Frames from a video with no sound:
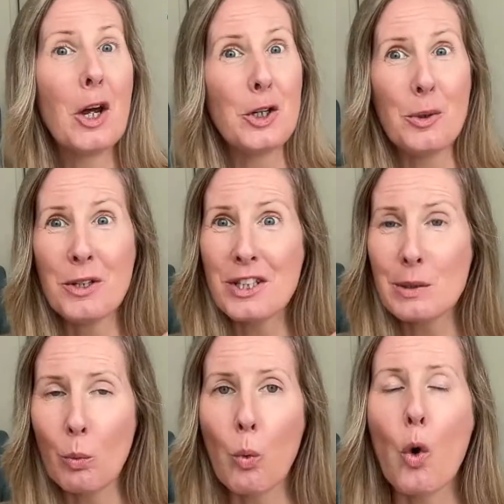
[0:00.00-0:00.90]
you would
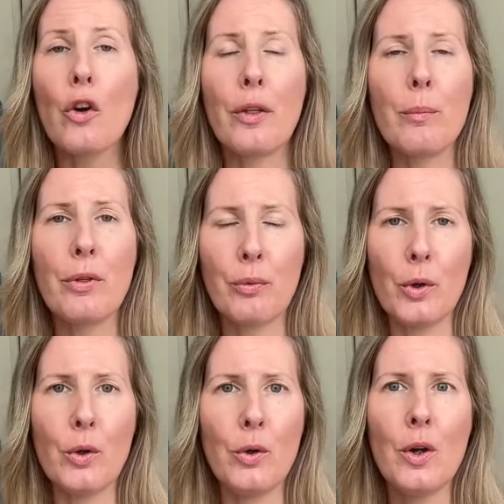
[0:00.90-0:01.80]
just walk them
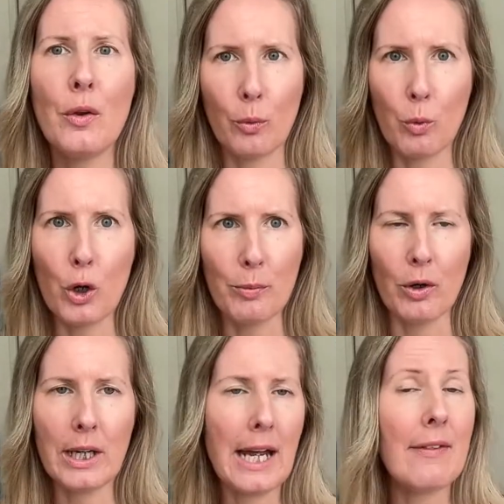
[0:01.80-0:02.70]
through the
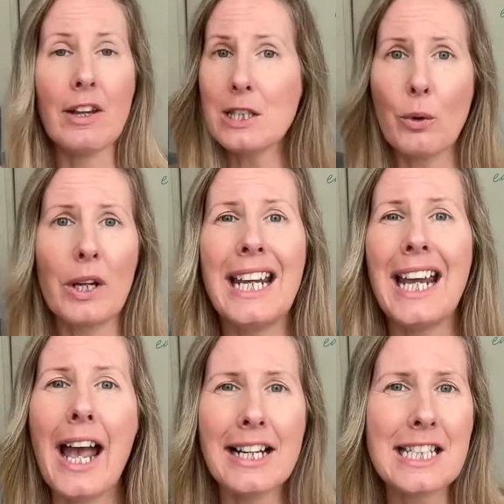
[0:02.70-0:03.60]
workbook, and they're still going to
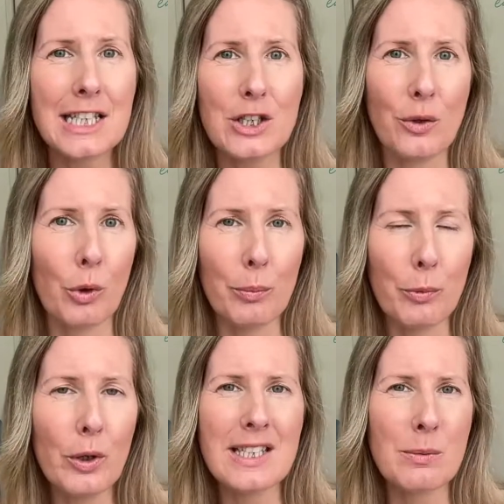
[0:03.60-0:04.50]
get access to the
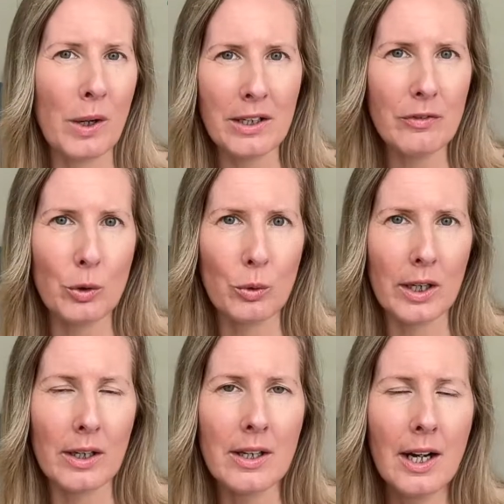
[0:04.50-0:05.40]
workbook as one of
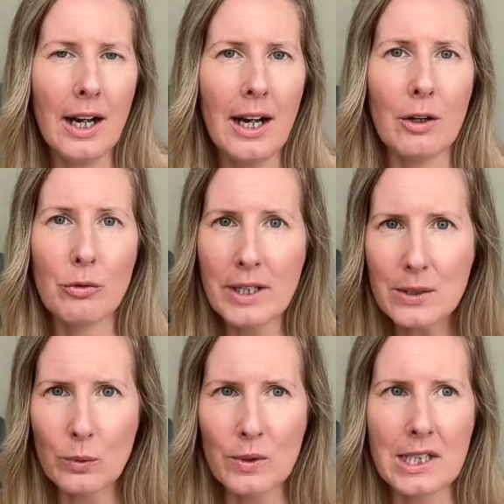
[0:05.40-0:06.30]
your
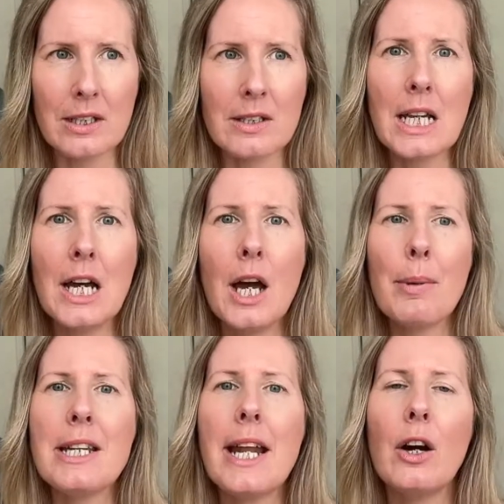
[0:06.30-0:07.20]
resources,
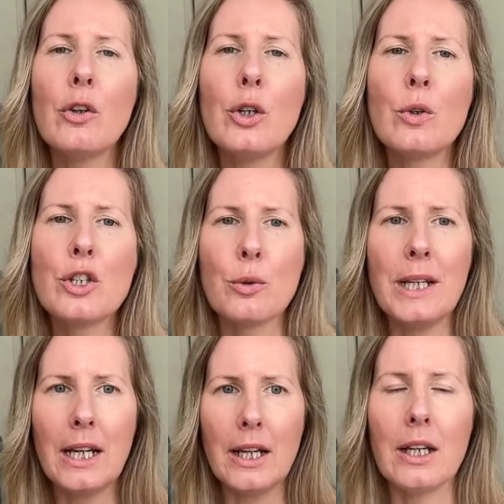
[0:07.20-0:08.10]
but now you are
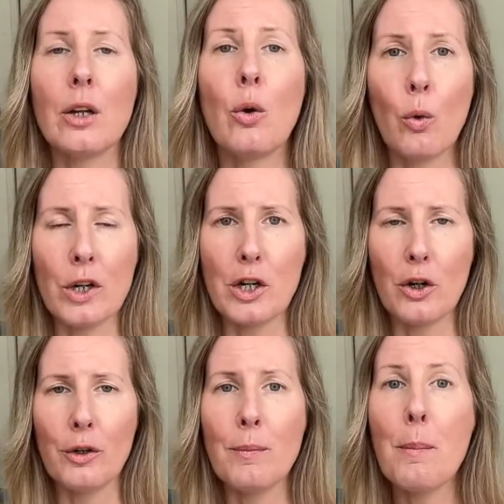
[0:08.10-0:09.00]
doing it in an
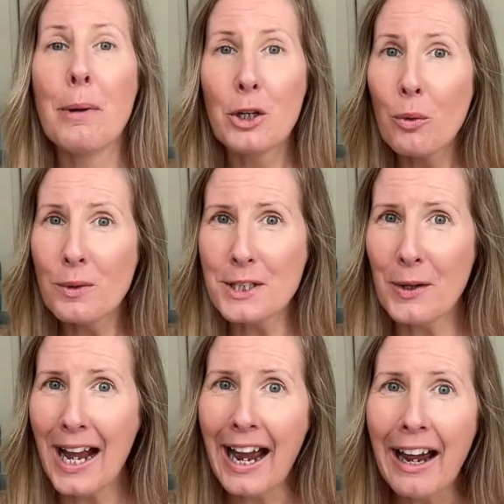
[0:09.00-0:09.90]
audio. But you also
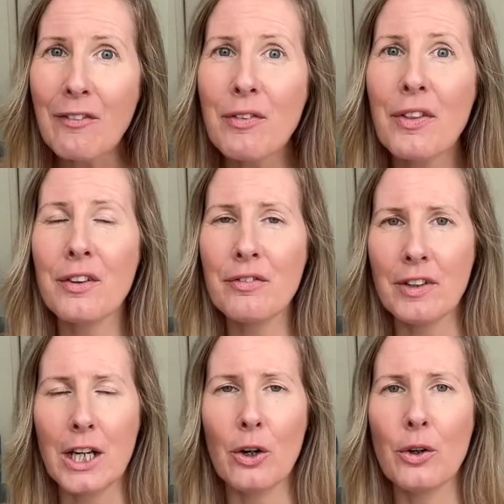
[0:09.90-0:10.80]
have the
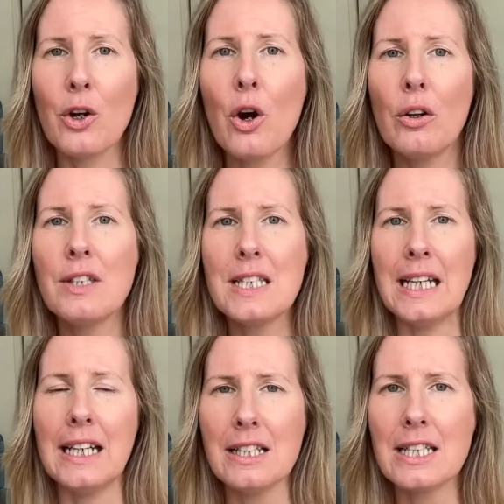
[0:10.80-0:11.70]
video
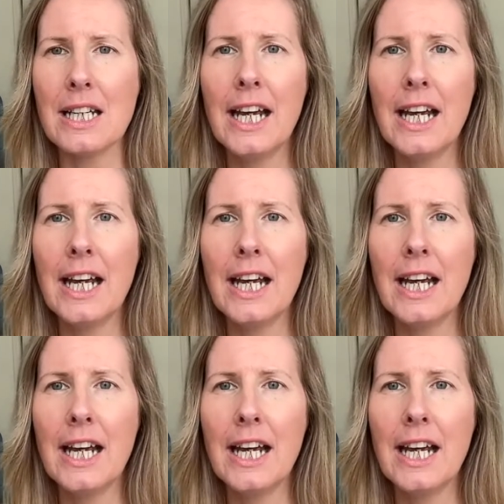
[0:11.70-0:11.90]
content